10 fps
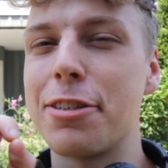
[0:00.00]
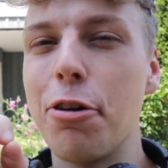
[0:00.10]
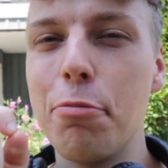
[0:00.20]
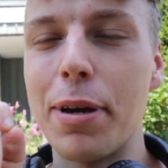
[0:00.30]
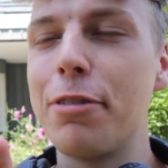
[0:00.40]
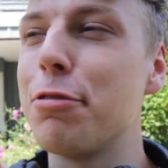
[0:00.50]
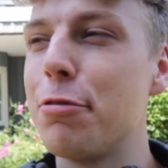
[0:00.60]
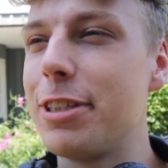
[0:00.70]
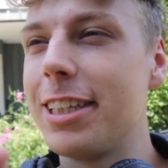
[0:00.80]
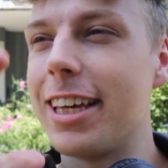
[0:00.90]
so painful
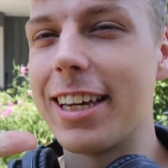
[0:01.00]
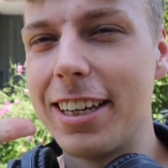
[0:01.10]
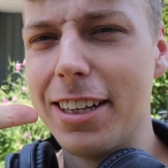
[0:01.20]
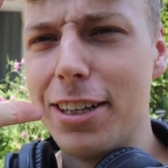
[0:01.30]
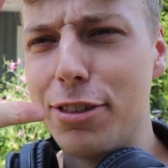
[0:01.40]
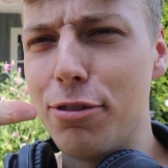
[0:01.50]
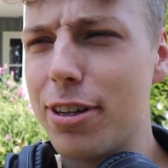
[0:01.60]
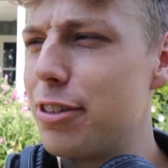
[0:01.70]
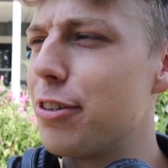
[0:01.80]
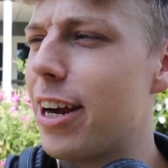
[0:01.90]
when you like, you,
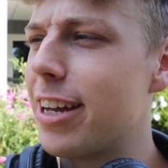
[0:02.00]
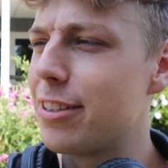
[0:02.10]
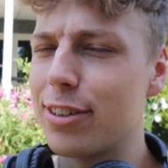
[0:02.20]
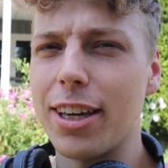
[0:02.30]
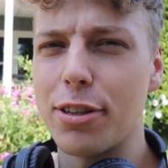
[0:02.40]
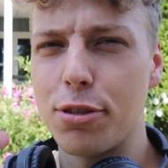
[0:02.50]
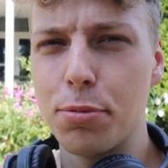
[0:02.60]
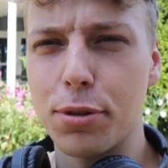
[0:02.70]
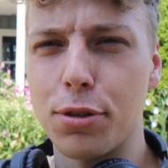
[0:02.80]
your hands are like super